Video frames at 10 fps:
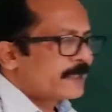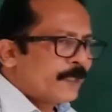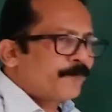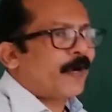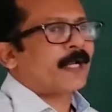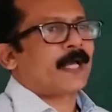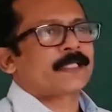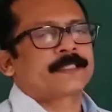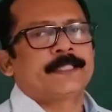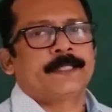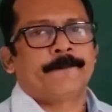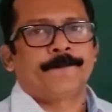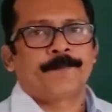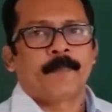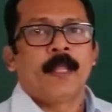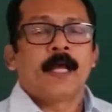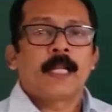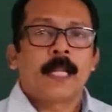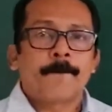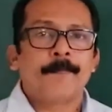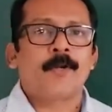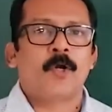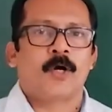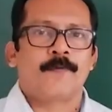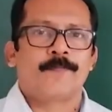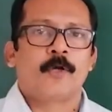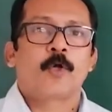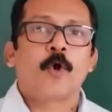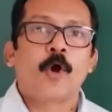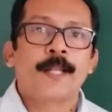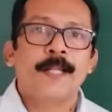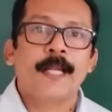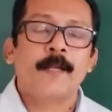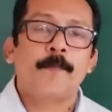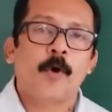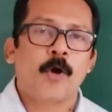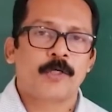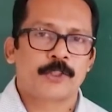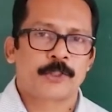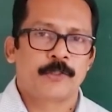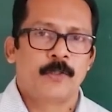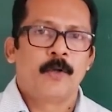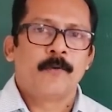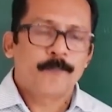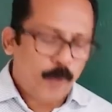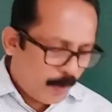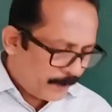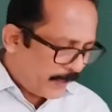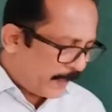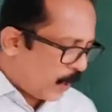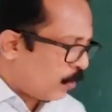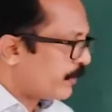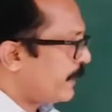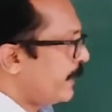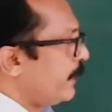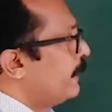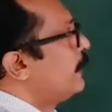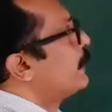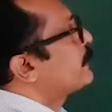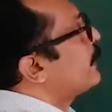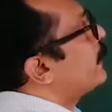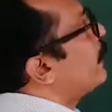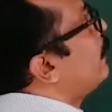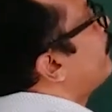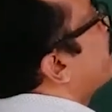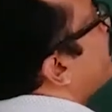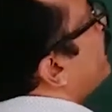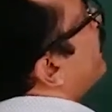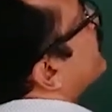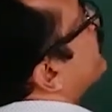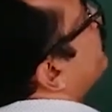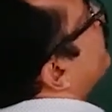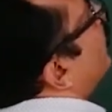defined as the number of coordinate bonds formed around the central metal atom